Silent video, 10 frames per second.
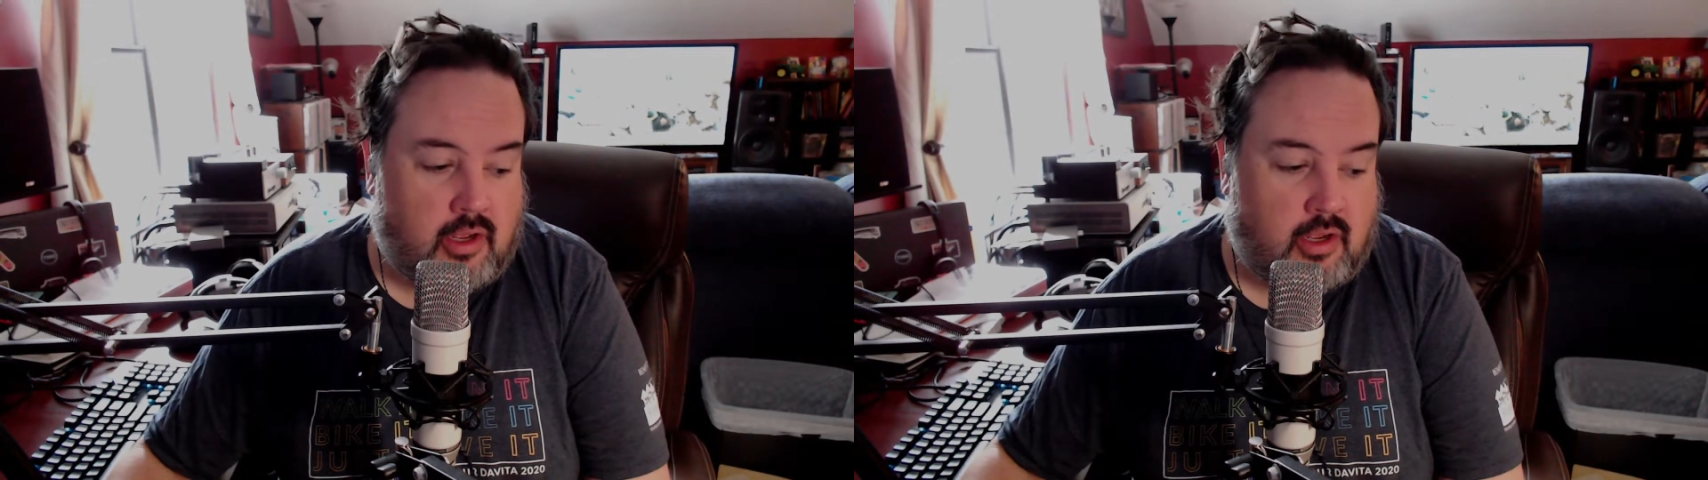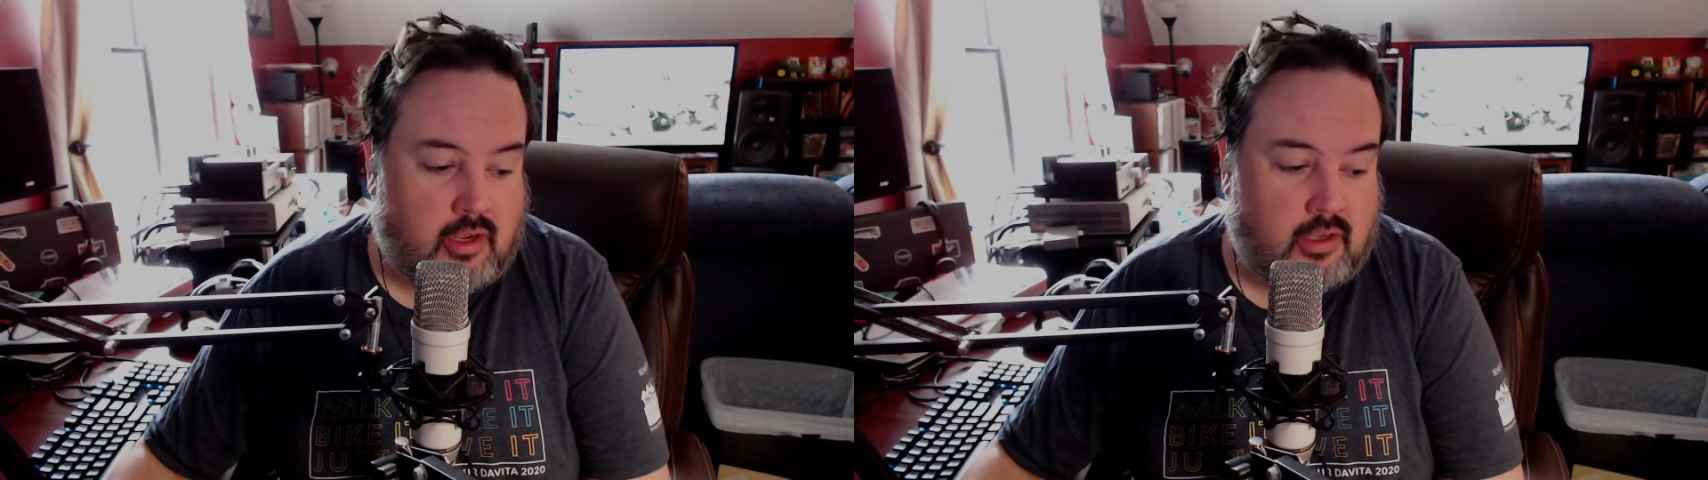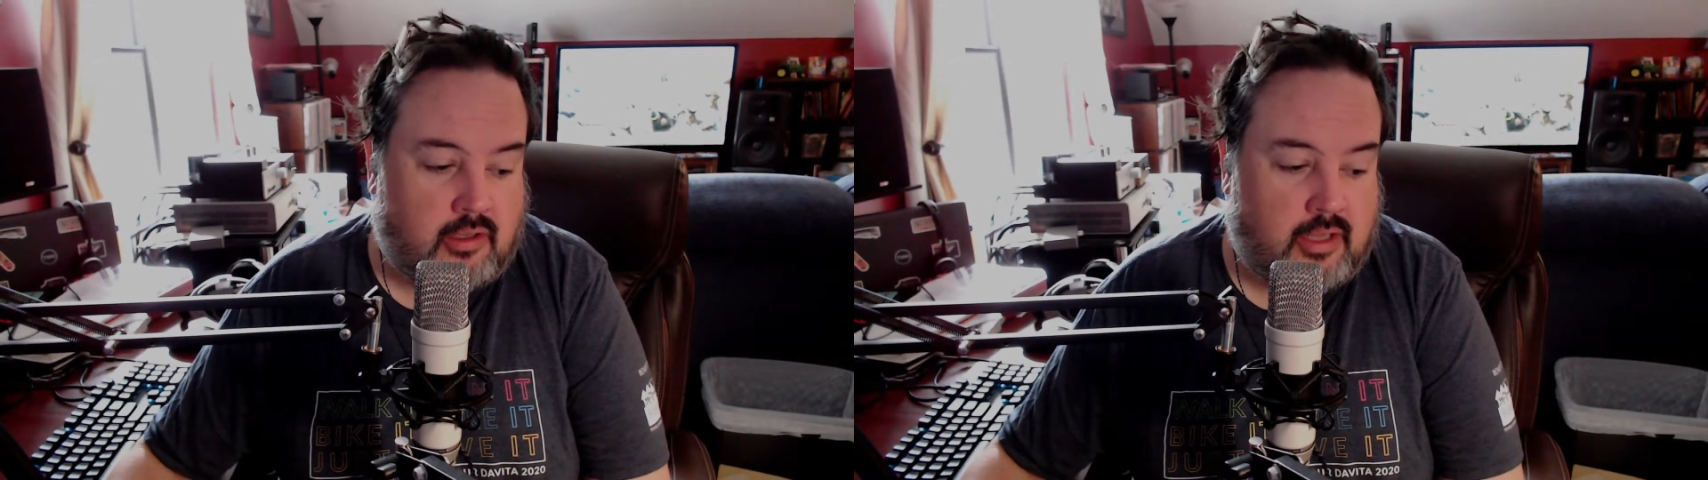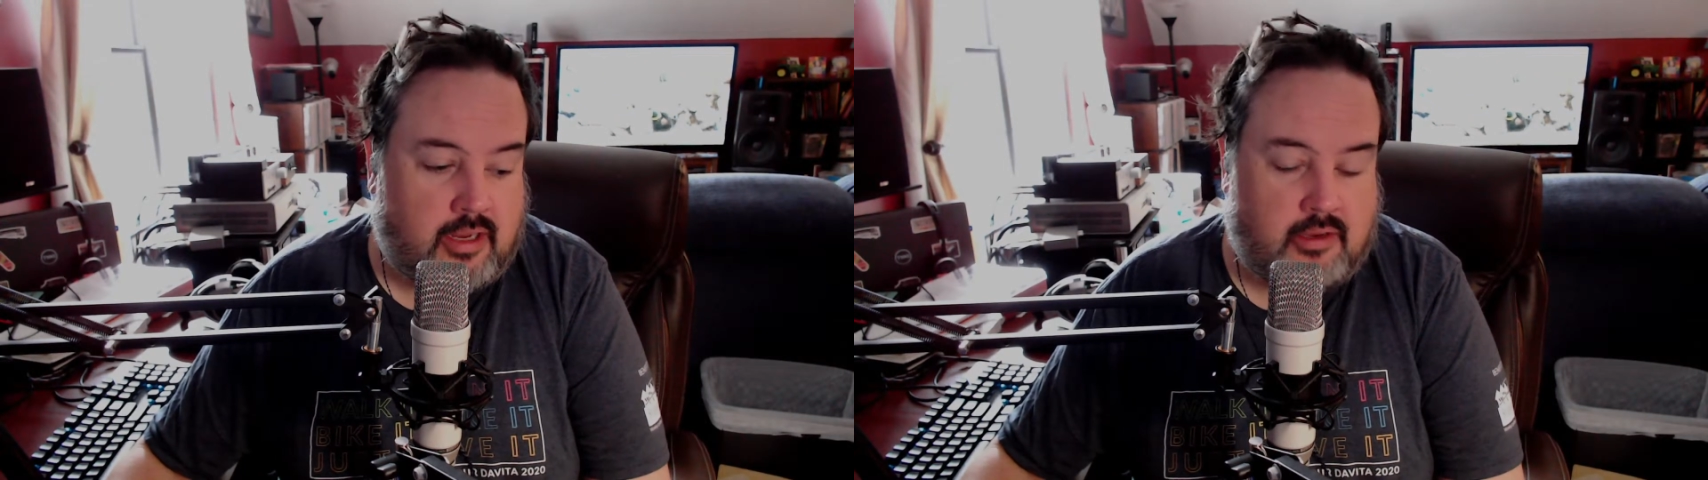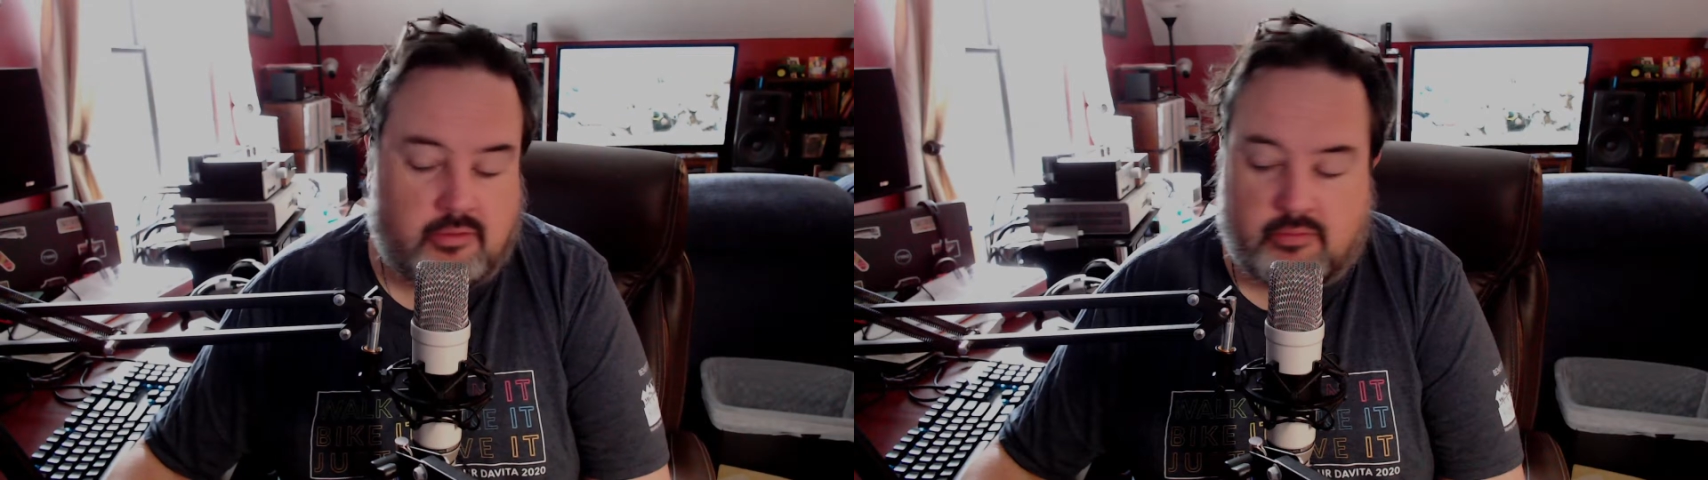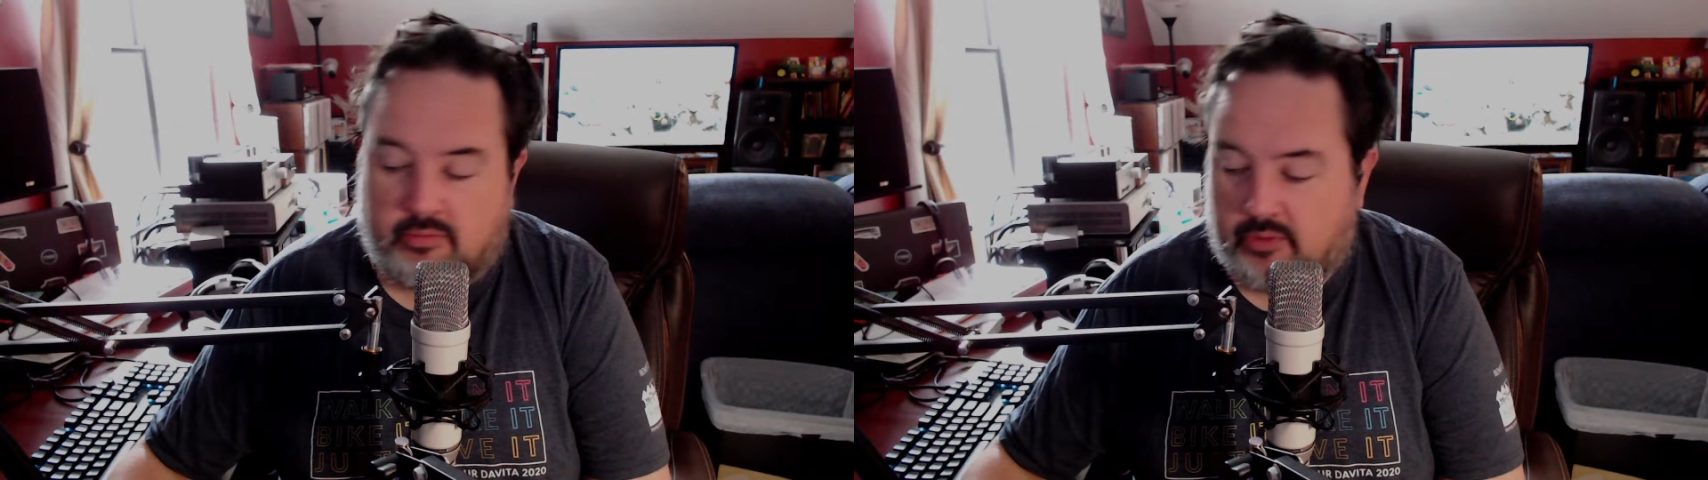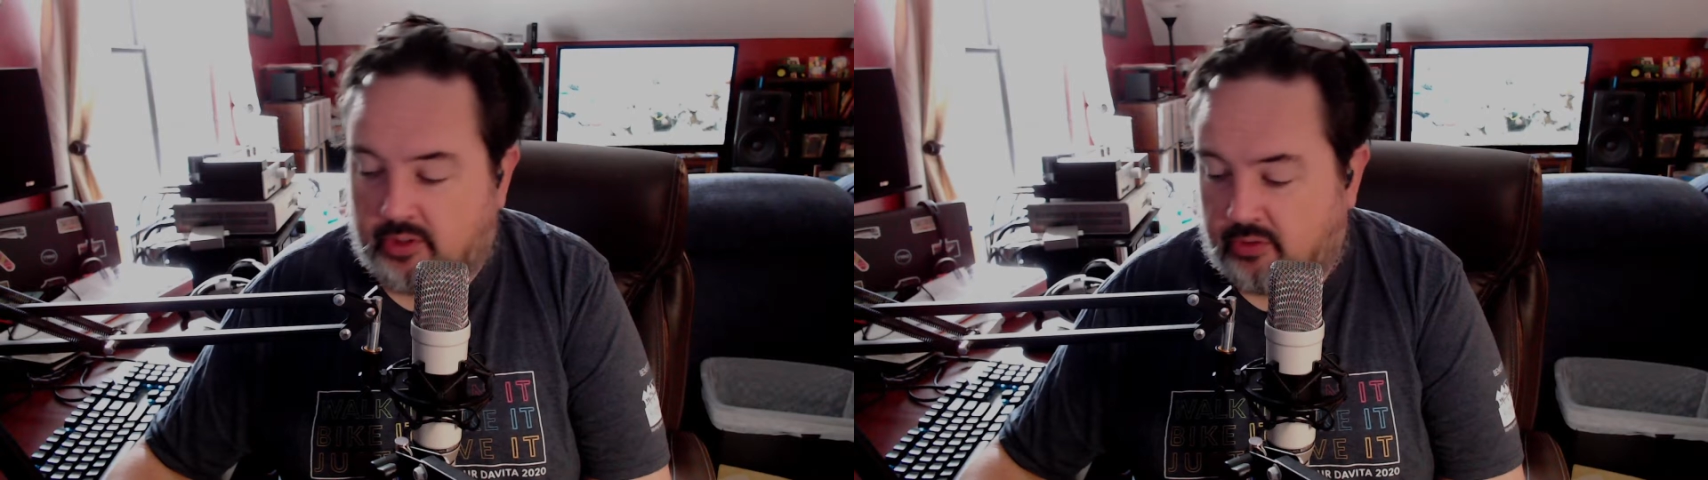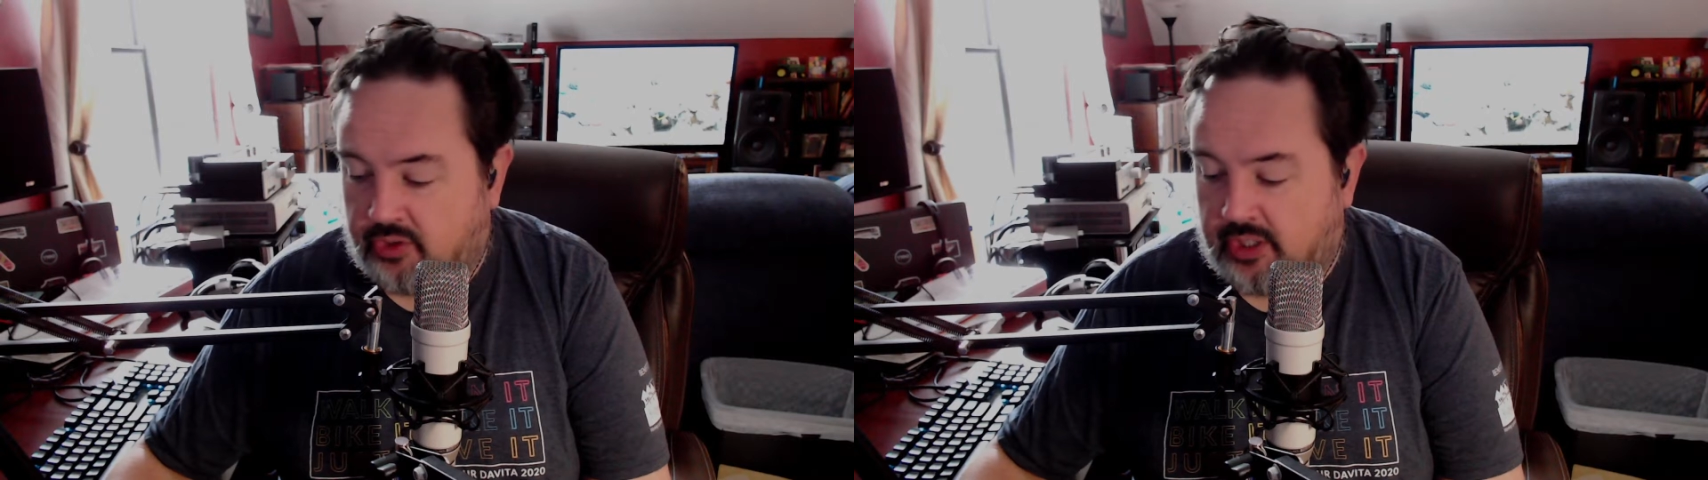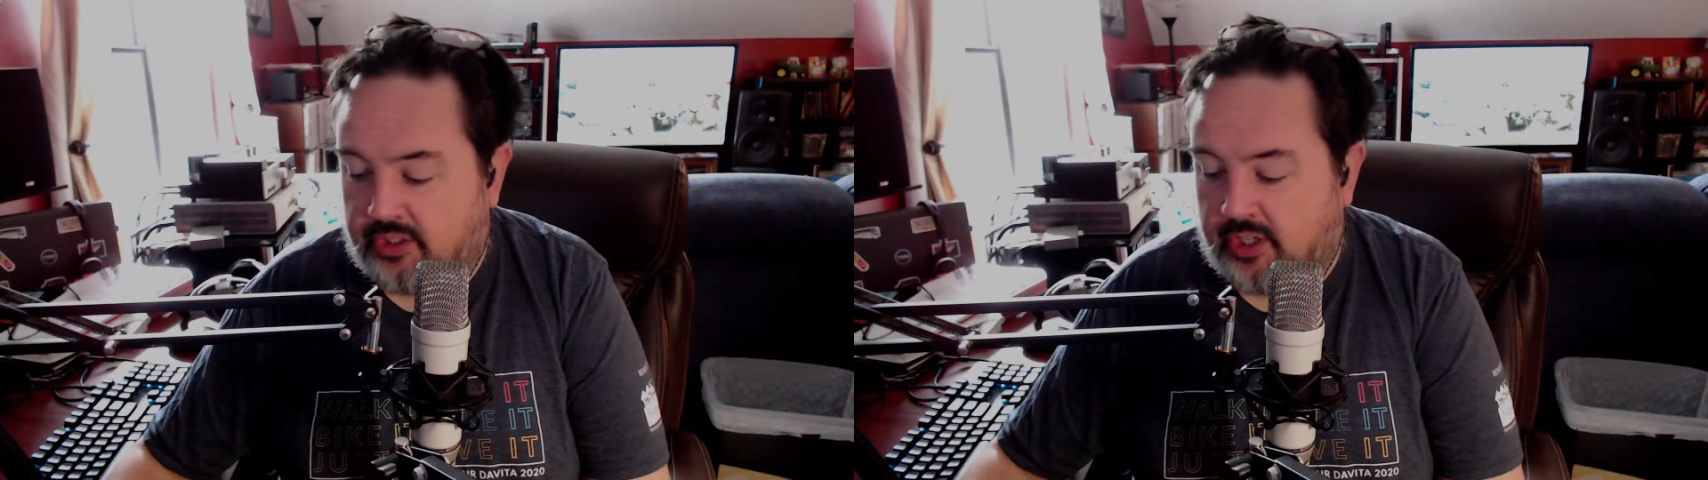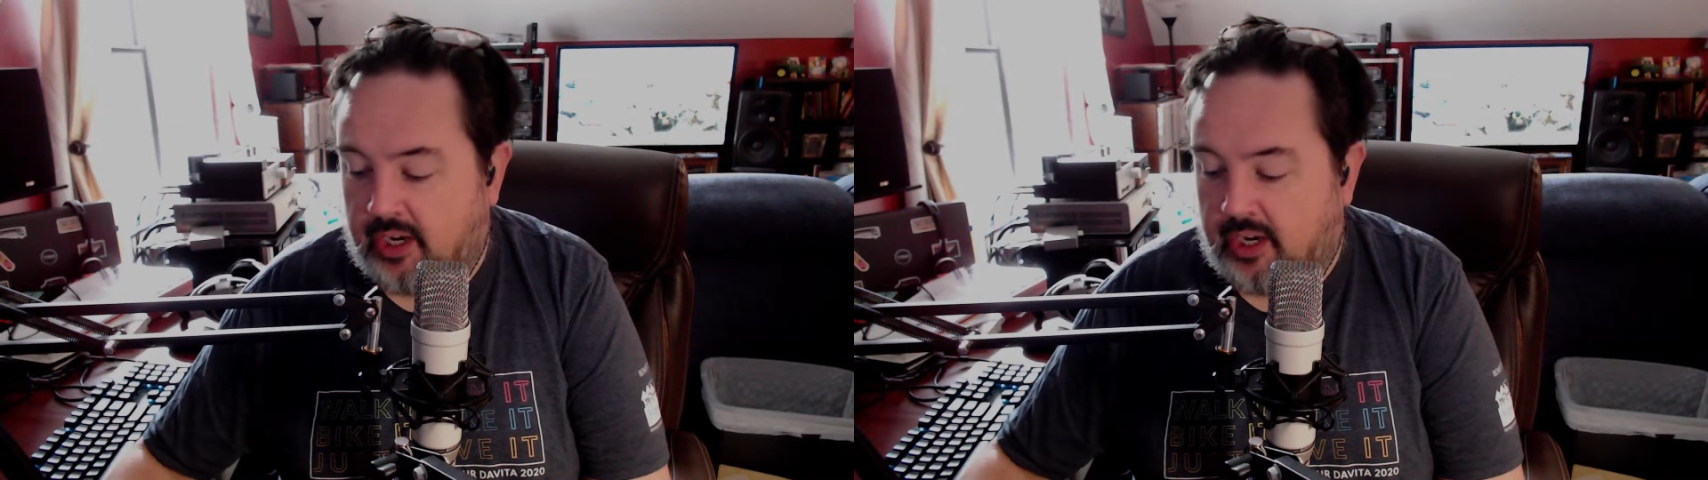changing